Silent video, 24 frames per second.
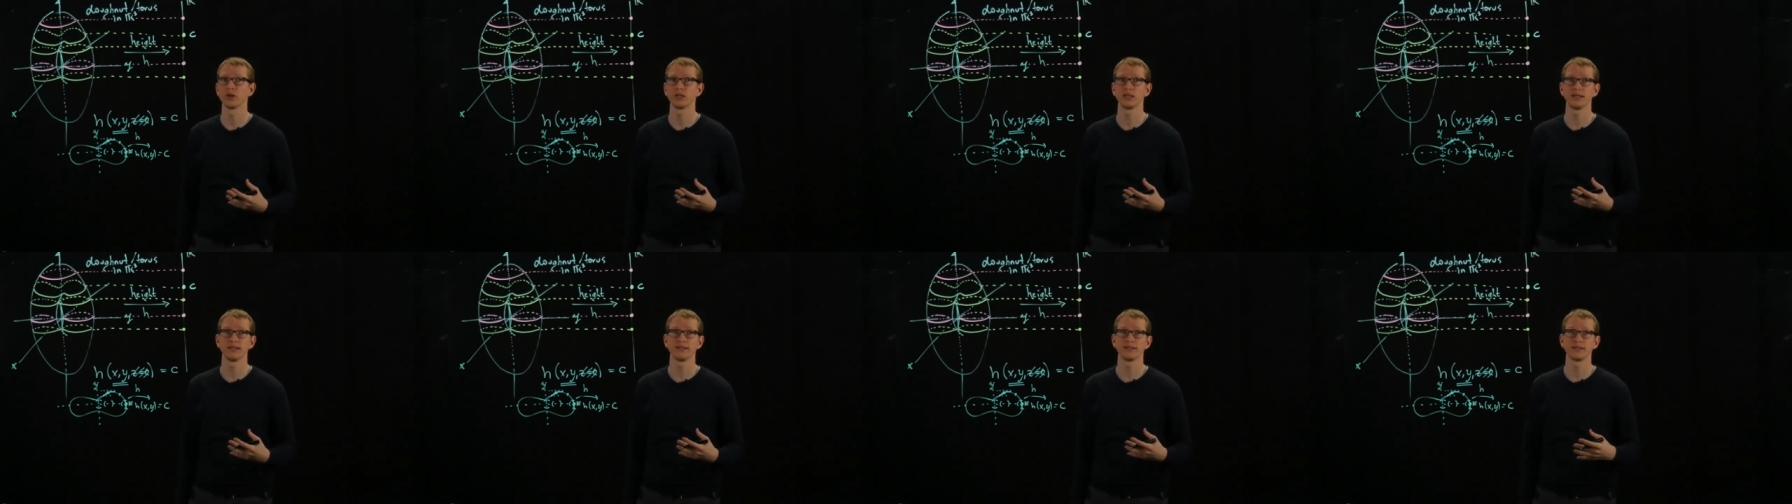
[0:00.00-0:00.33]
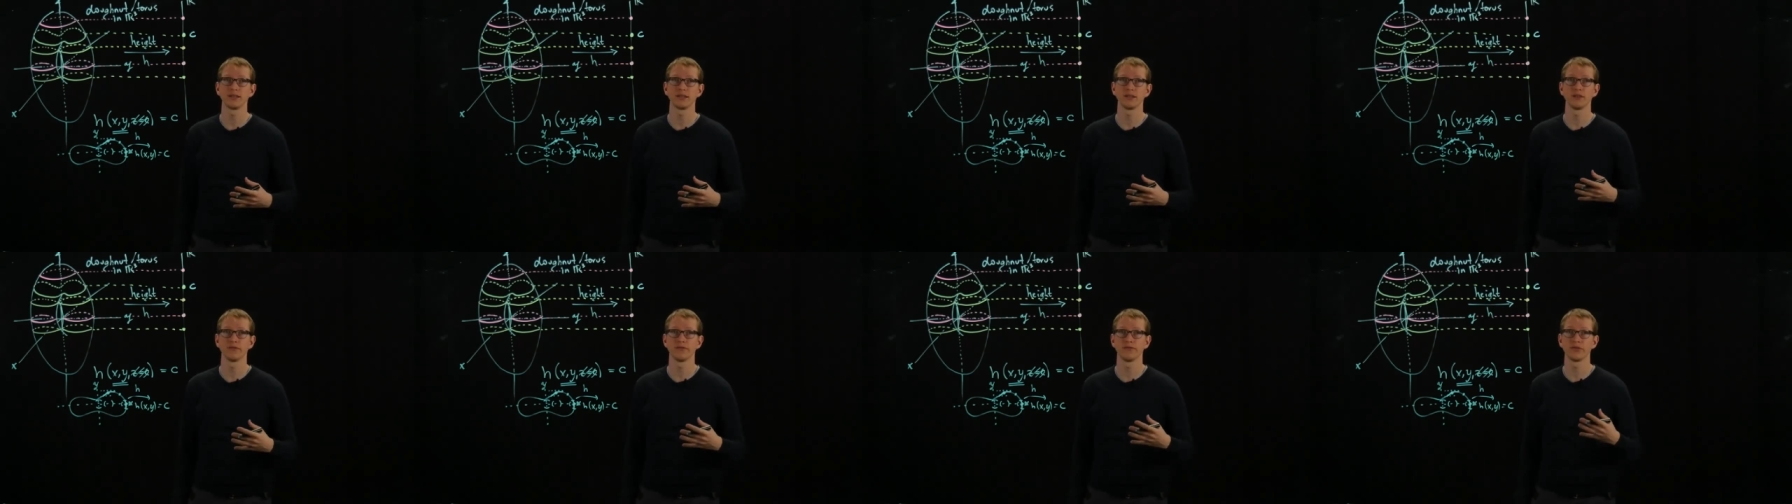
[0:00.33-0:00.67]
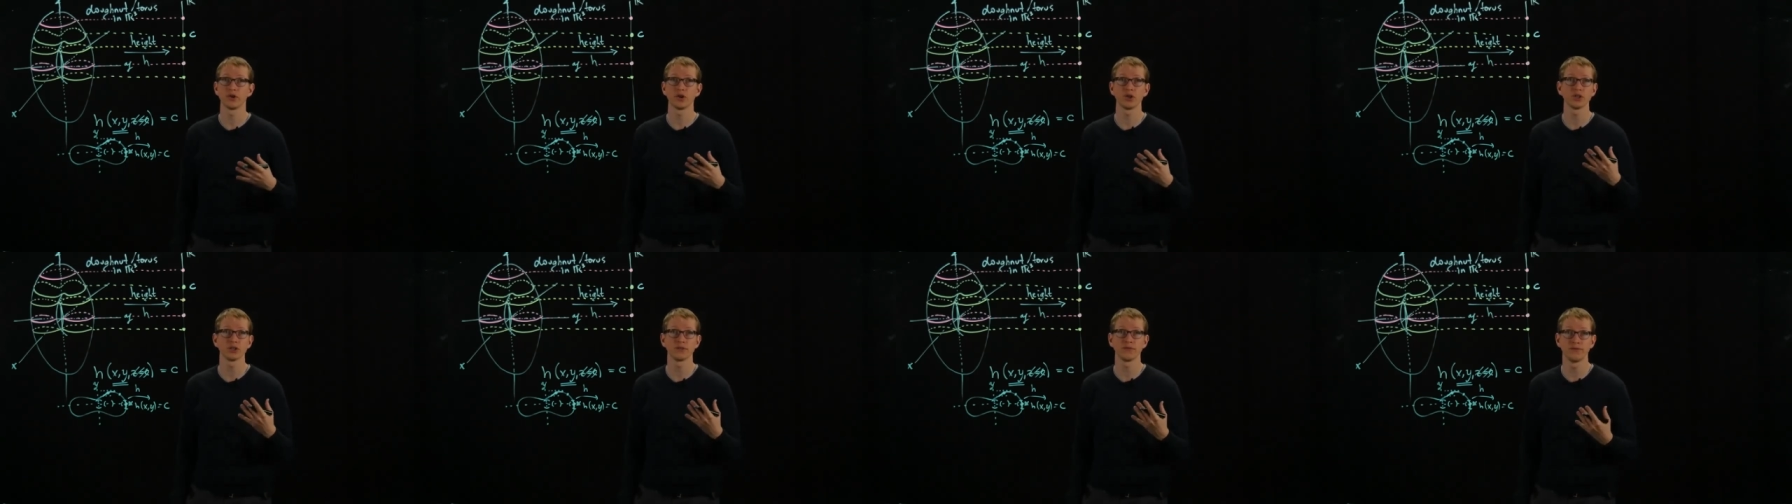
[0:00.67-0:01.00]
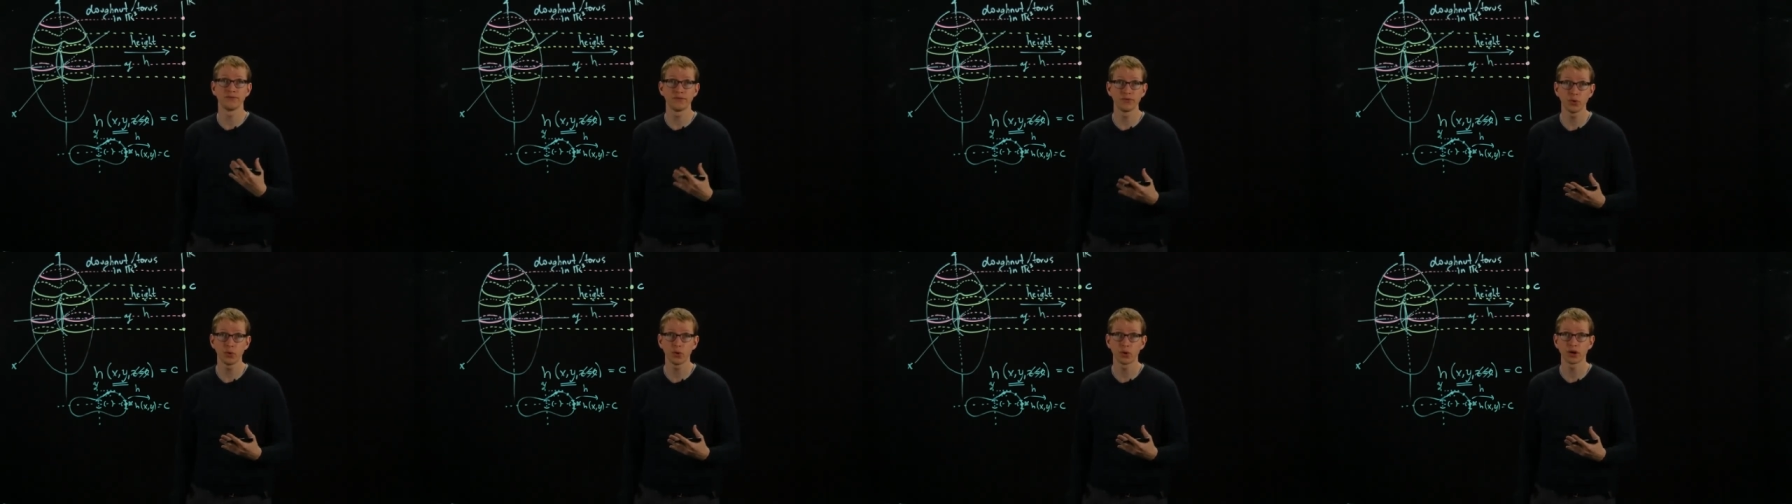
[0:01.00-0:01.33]
let's say, the first
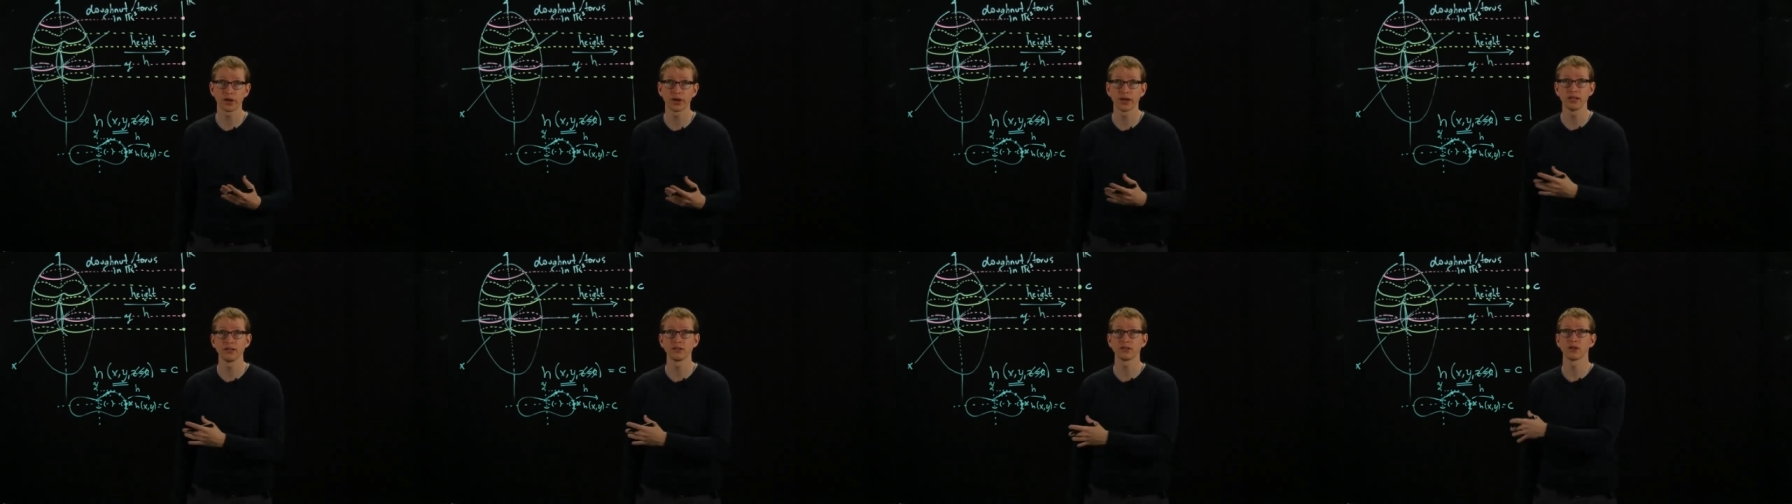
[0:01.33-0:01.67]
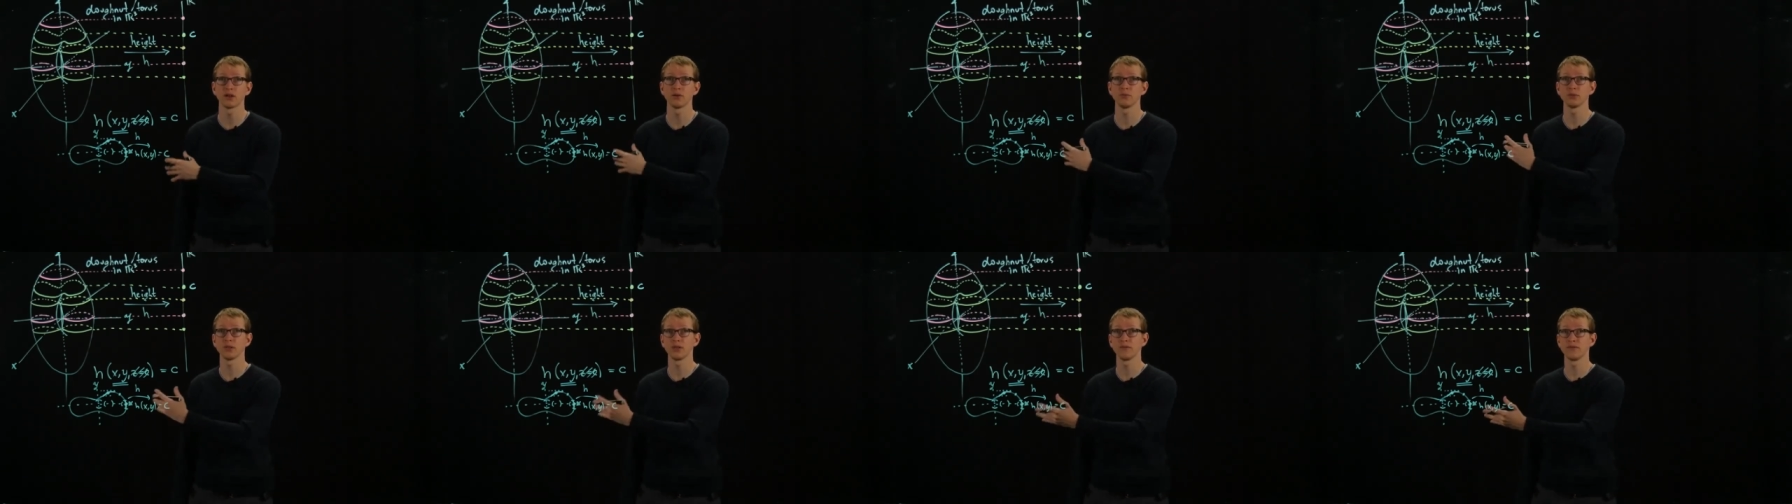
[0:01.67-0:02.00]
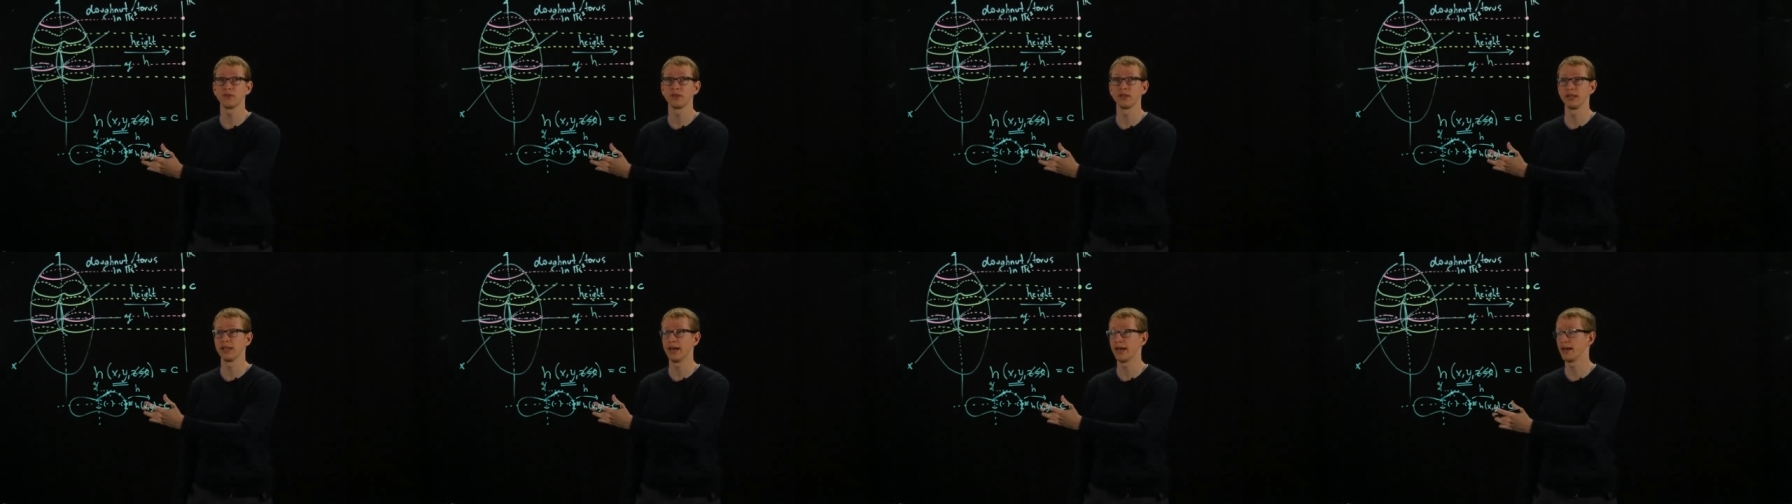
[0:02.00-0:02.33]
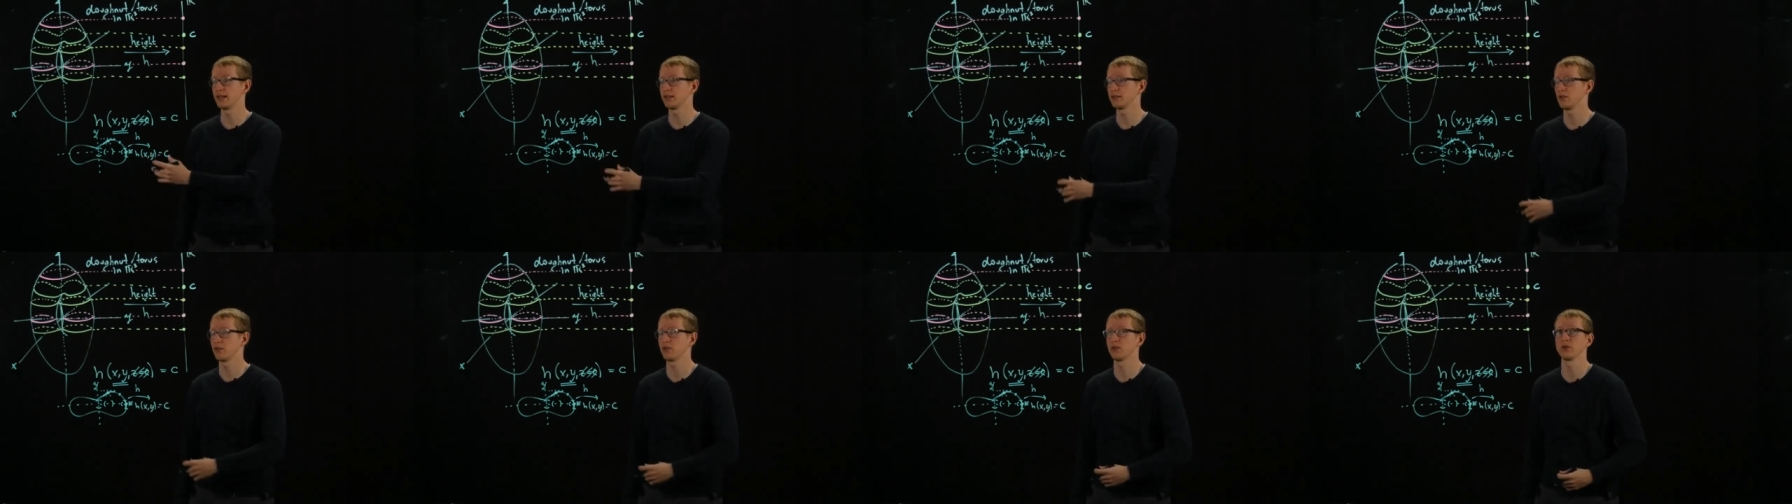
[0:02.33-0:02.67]
four in terms of the
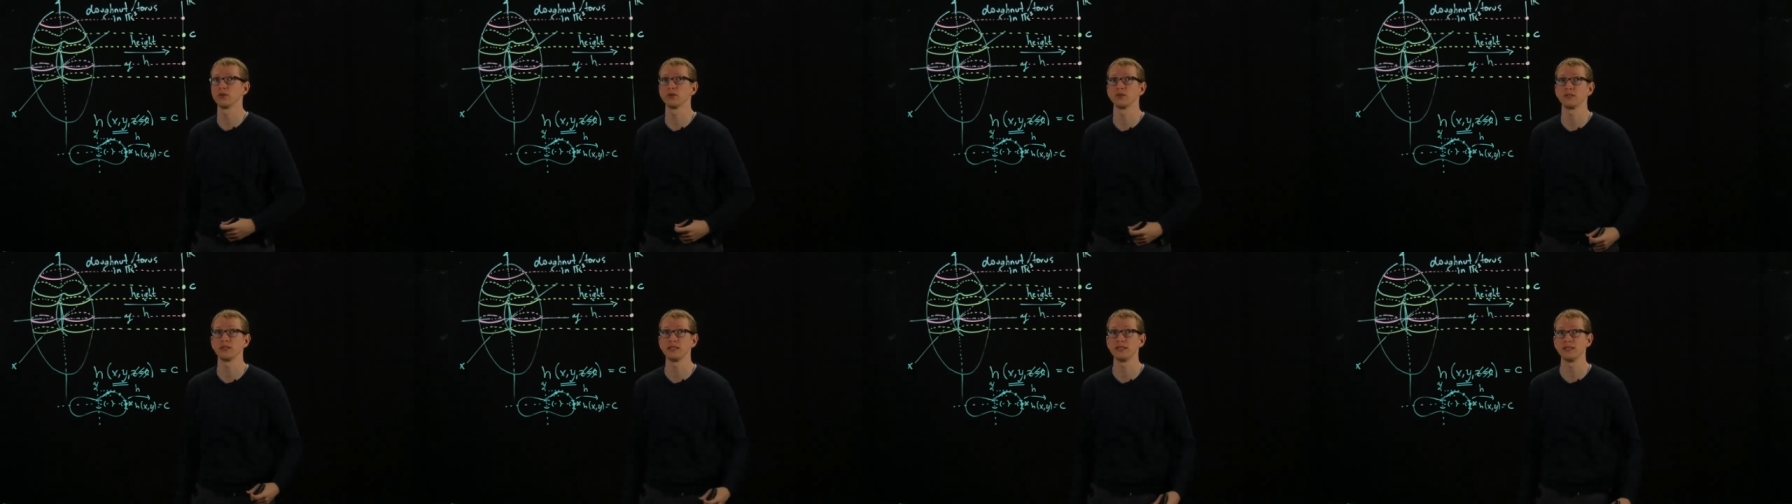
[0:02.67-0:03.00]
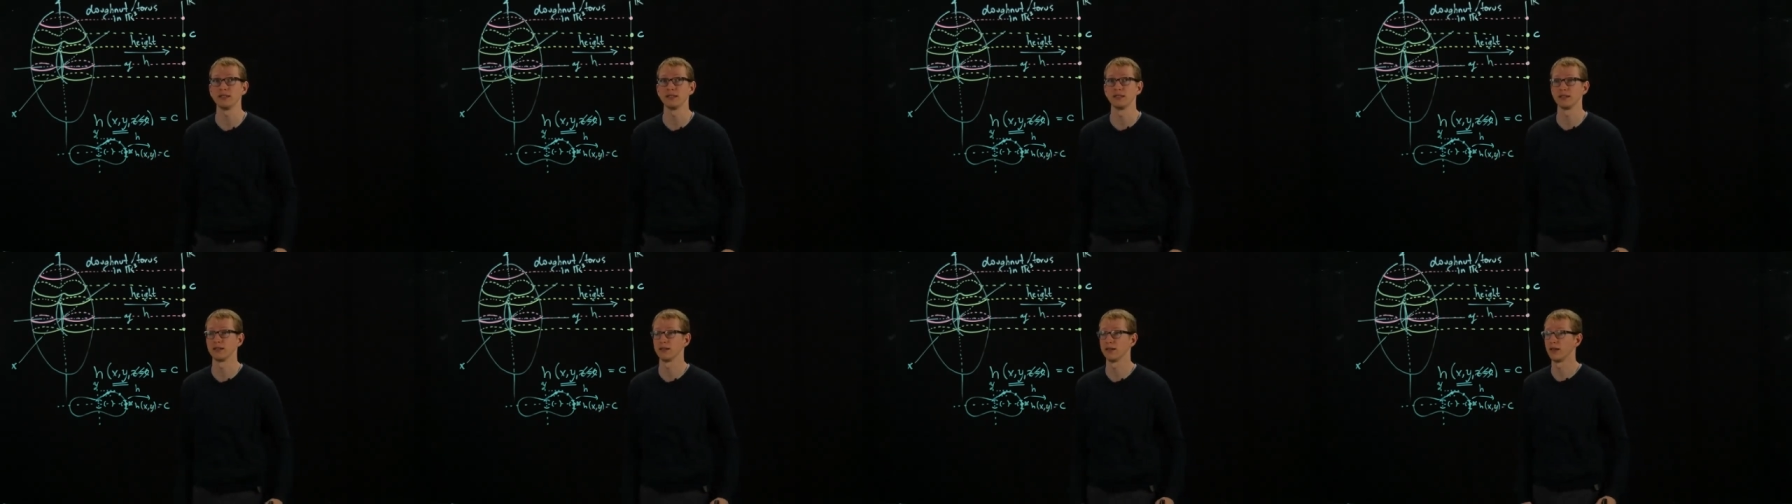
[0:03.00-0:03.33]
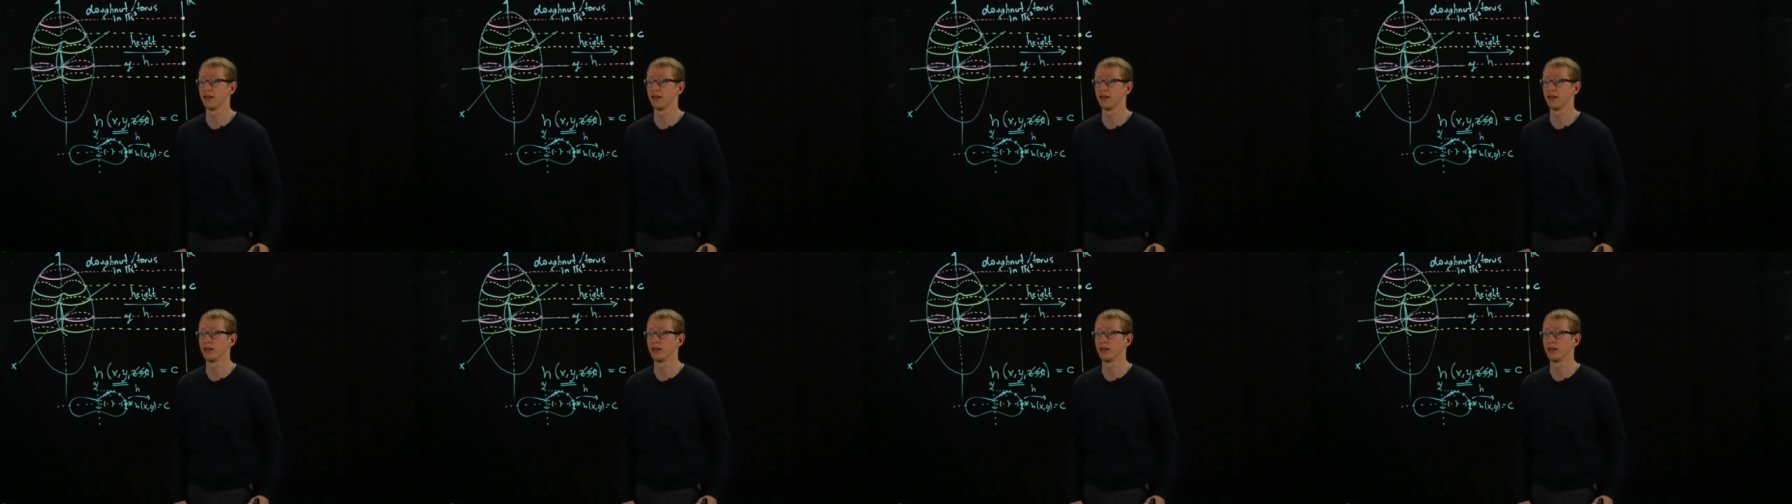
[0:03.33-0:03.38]
last 13?